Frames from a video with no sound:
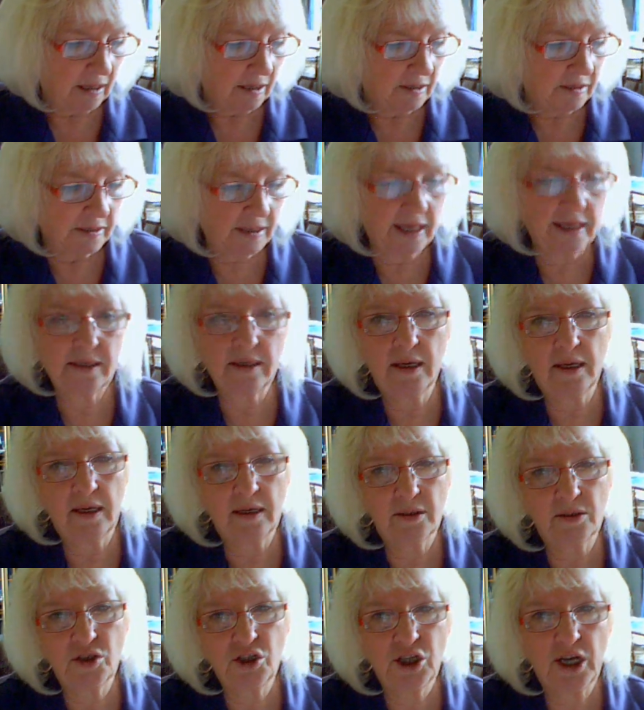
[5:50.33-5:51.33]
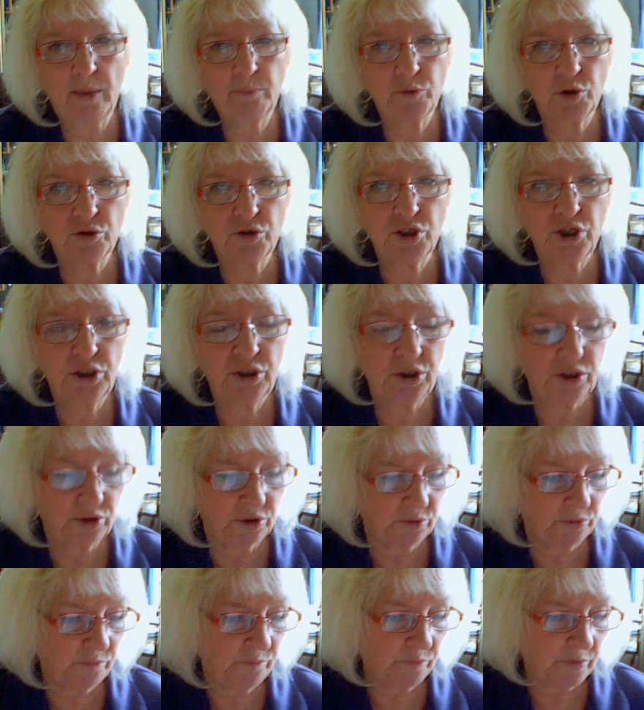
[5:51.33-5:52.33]
Then in Chapter
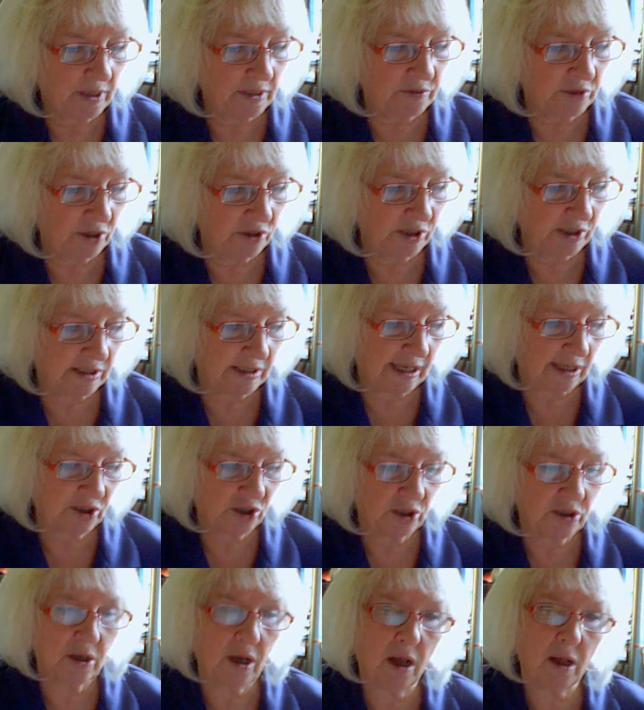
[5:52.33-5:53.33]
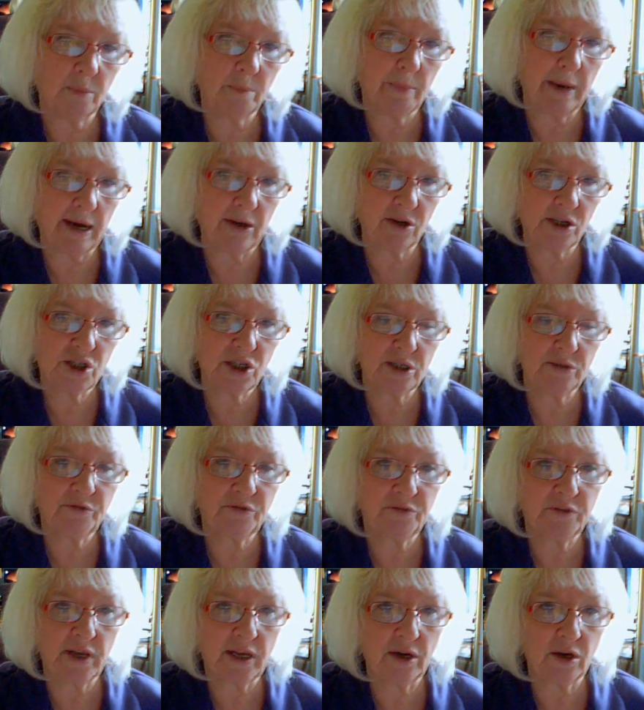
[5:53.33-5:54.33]
2, there's a section called Marriage and
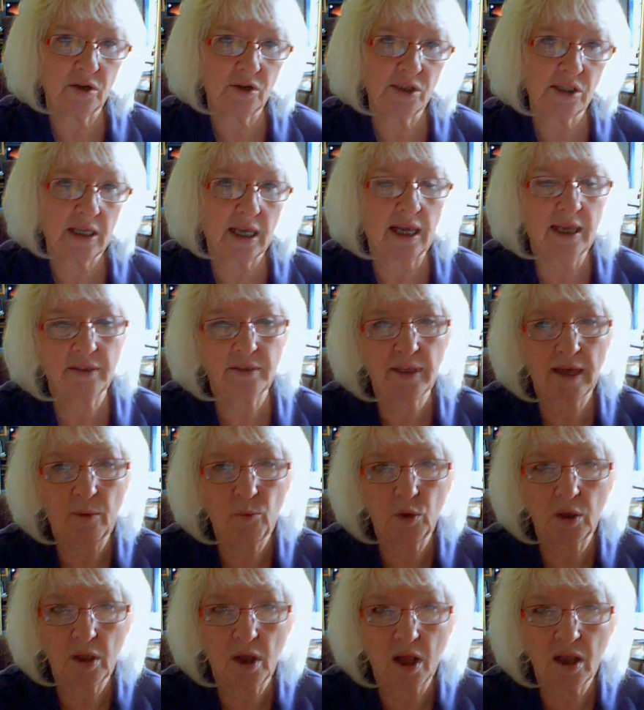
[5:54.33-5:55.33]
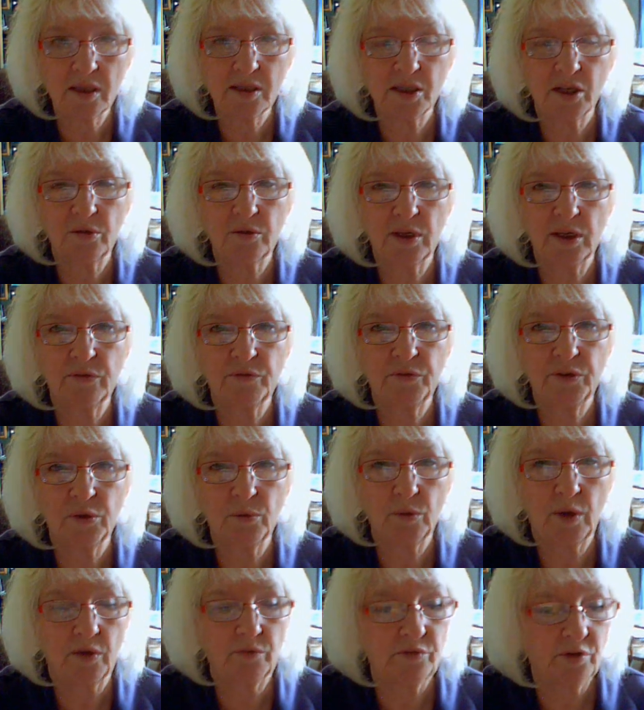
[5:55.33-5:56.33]
Affairs, and that will also give
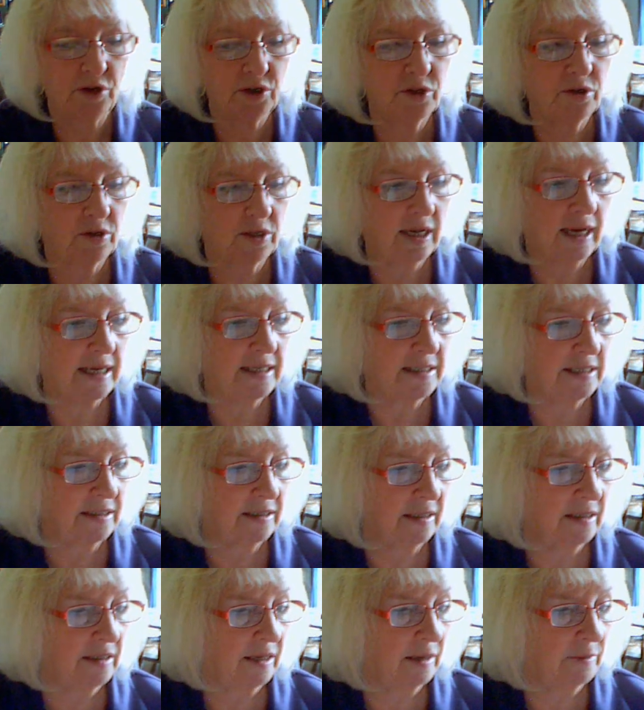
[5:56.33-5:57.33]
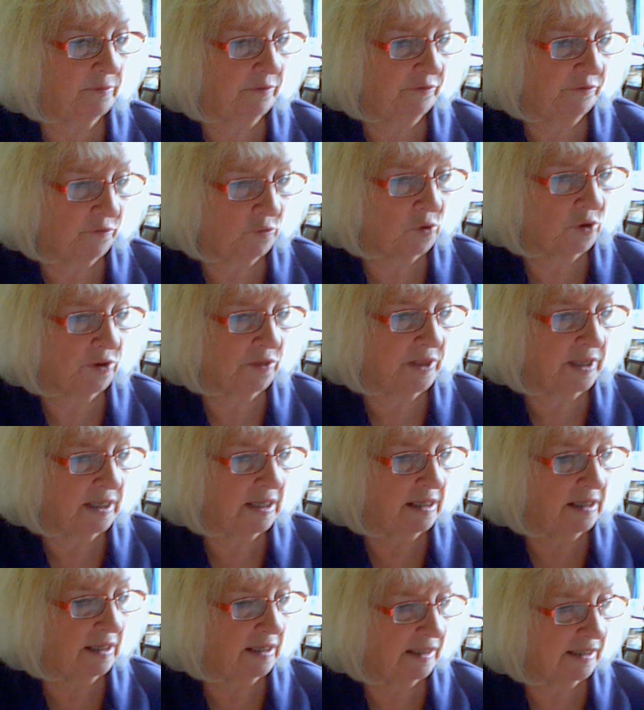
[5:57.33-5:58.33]
you a very good idea for
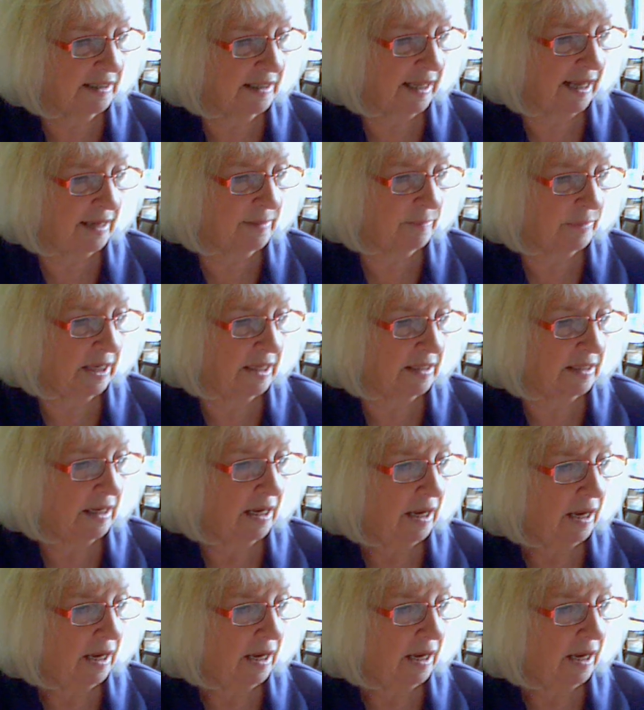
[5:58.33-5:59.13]
the assignment.